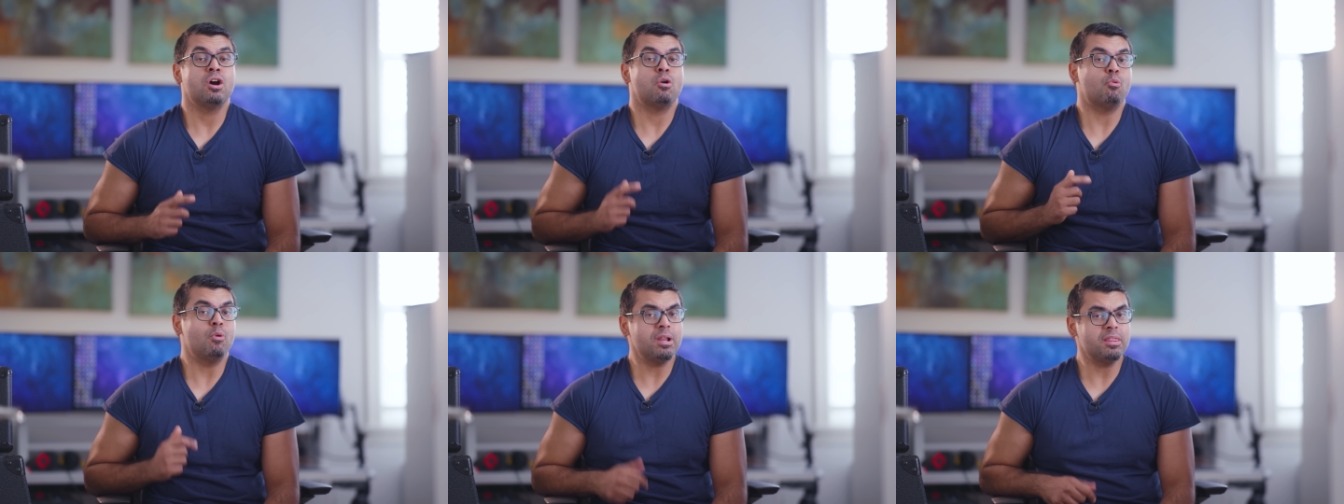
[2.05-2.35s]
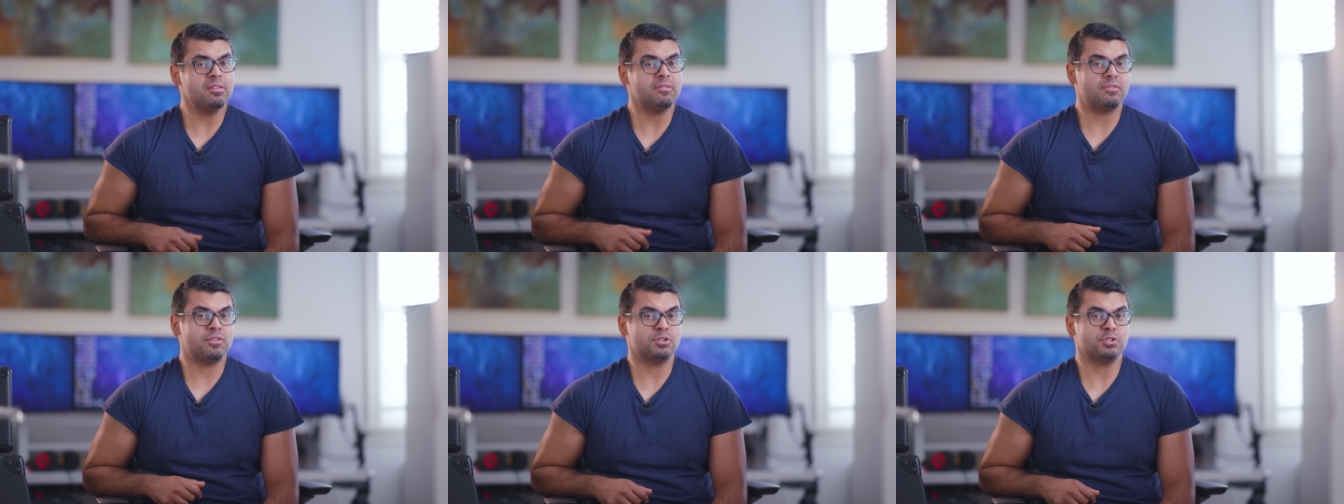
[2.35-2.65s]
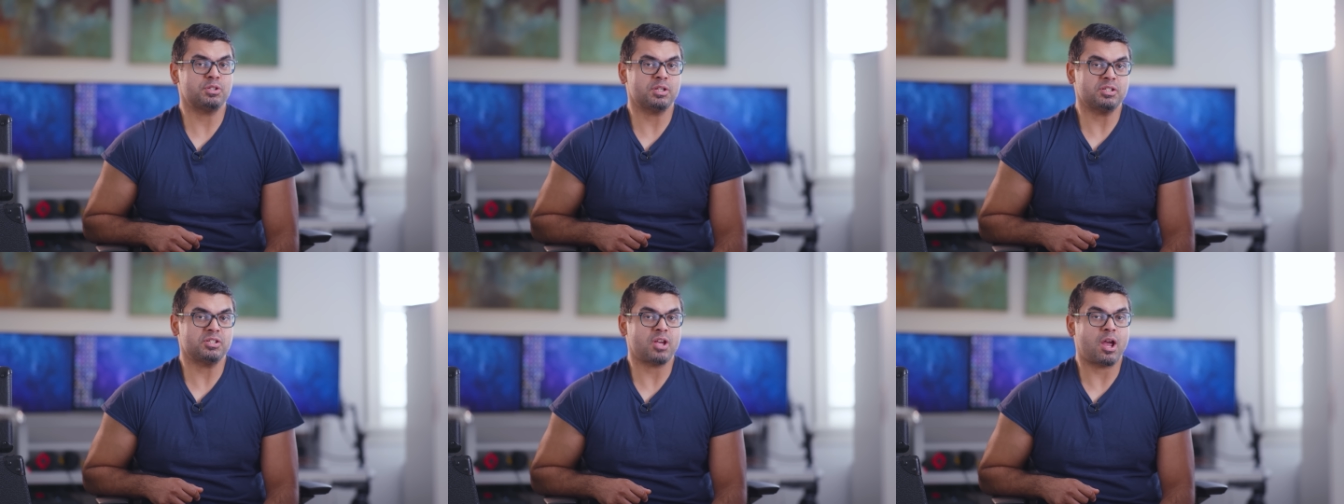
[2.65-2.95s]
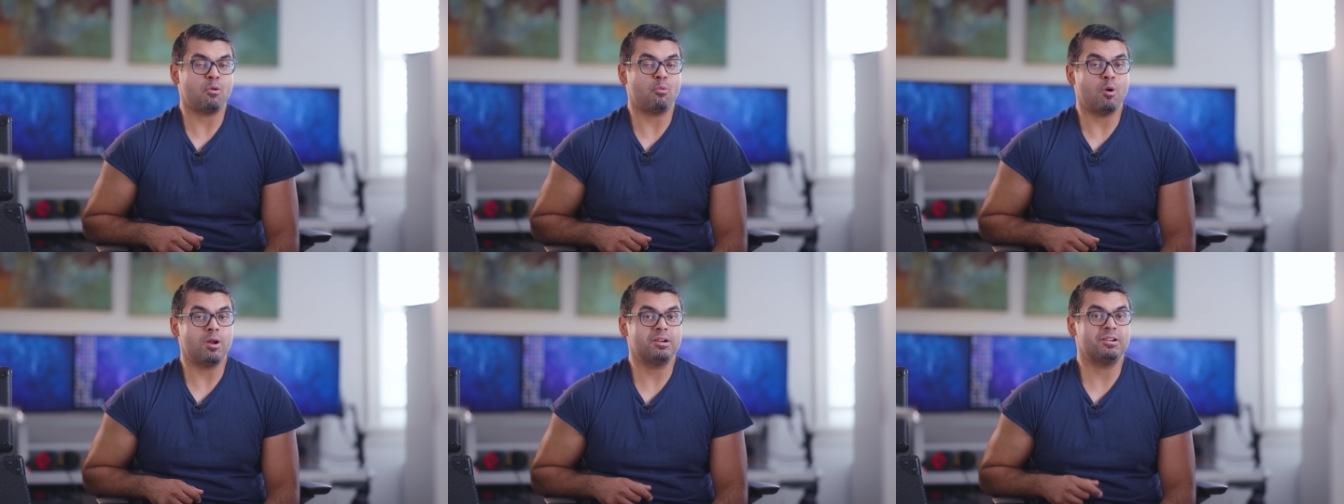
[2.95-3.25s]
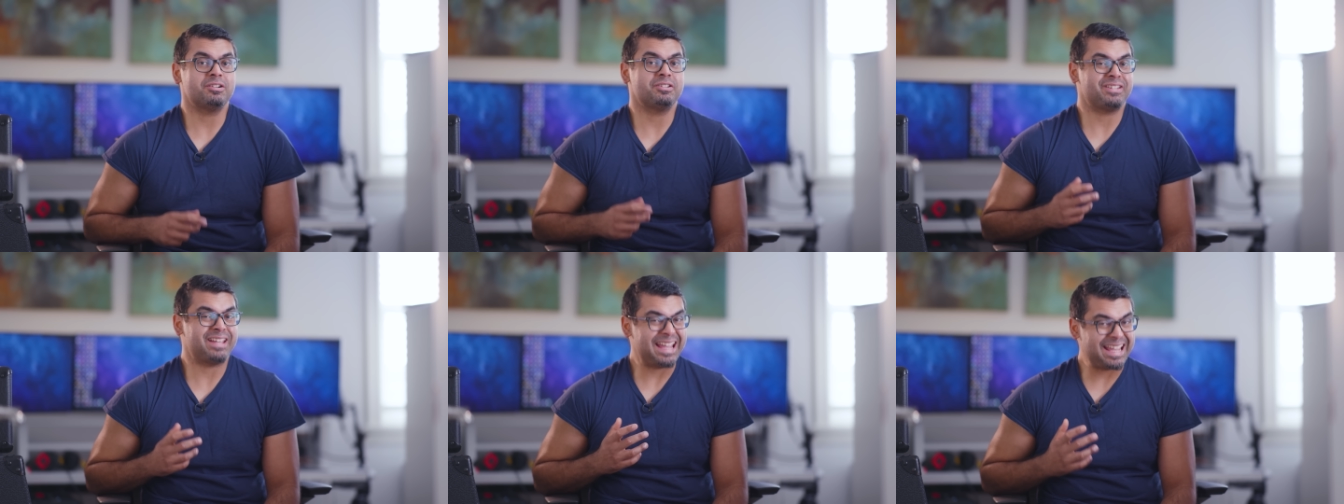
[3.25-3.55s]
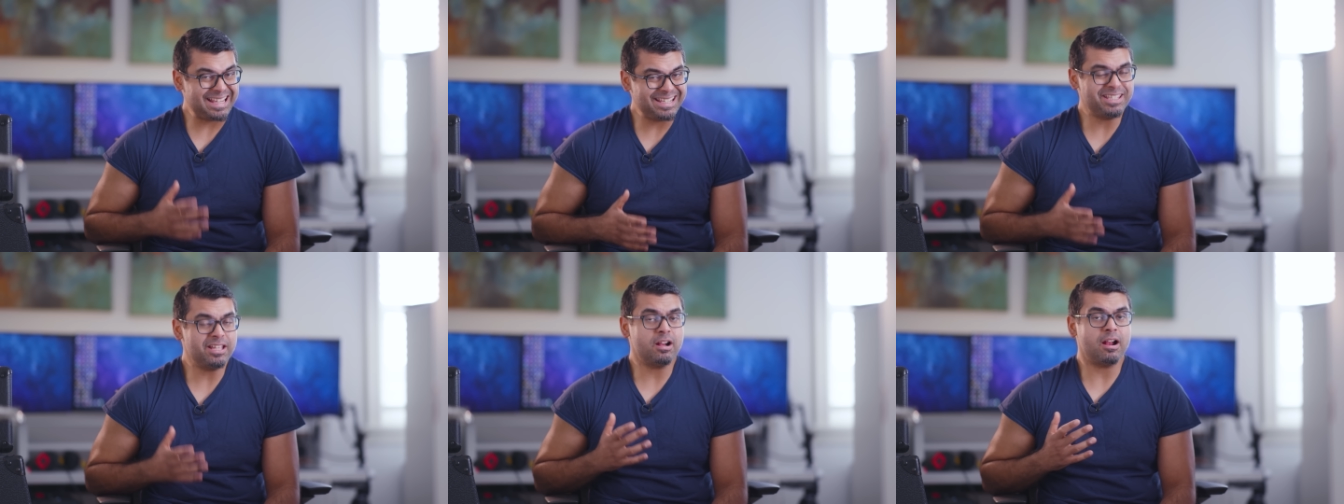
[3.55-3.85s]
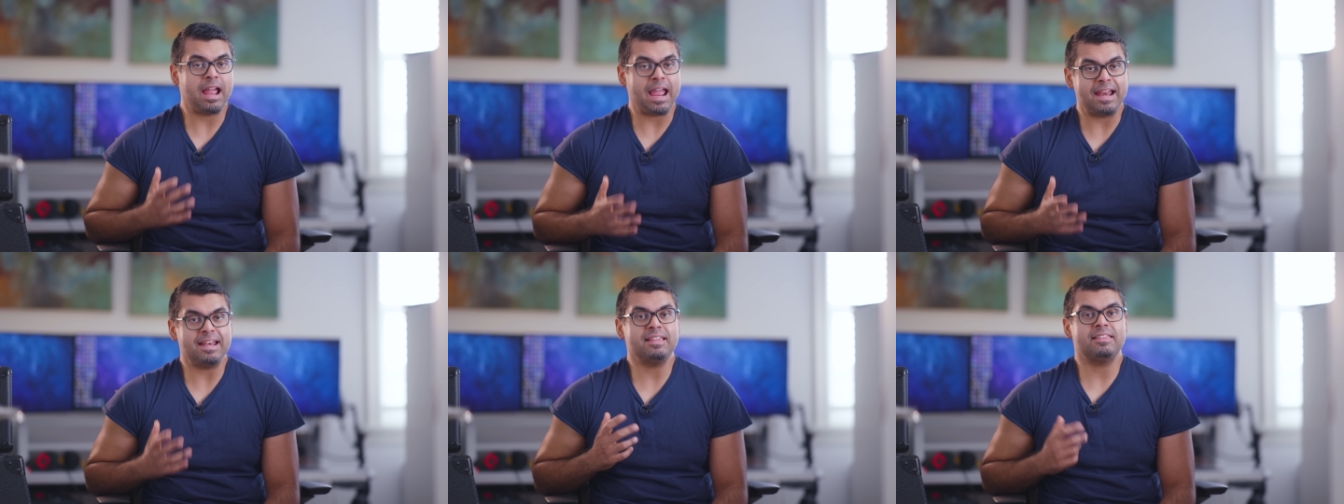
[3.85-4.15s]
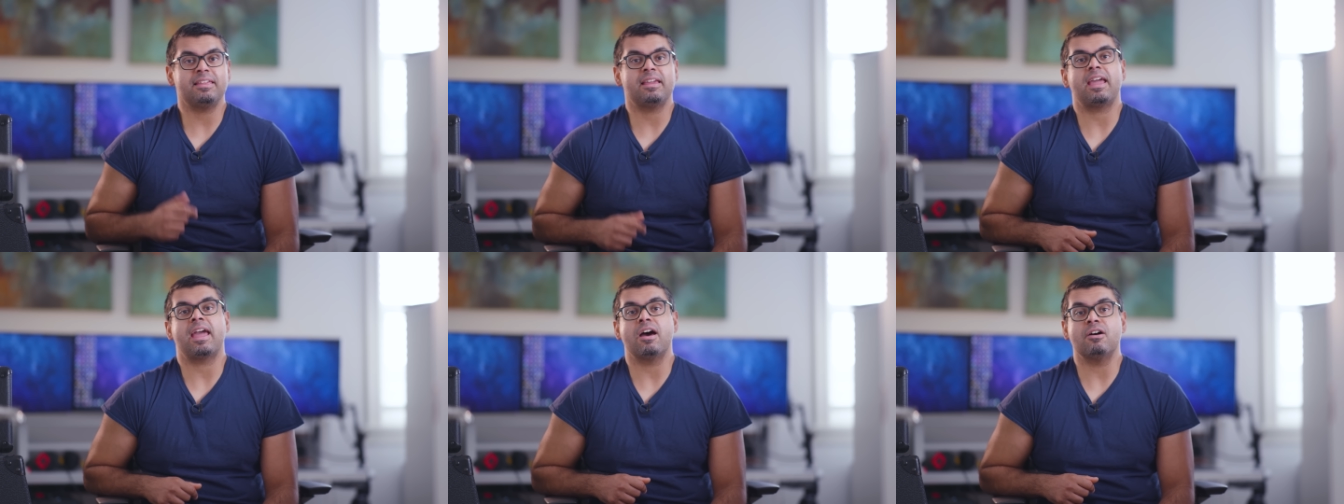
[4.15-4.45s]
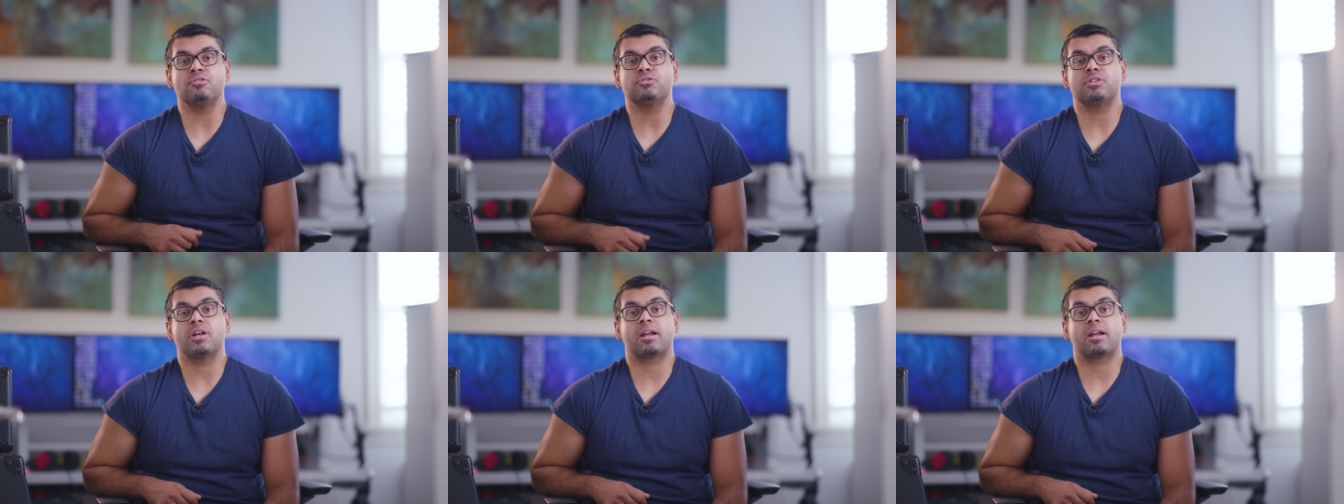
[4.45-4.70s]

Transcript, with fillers: one of the first things I wonder is, is there anything else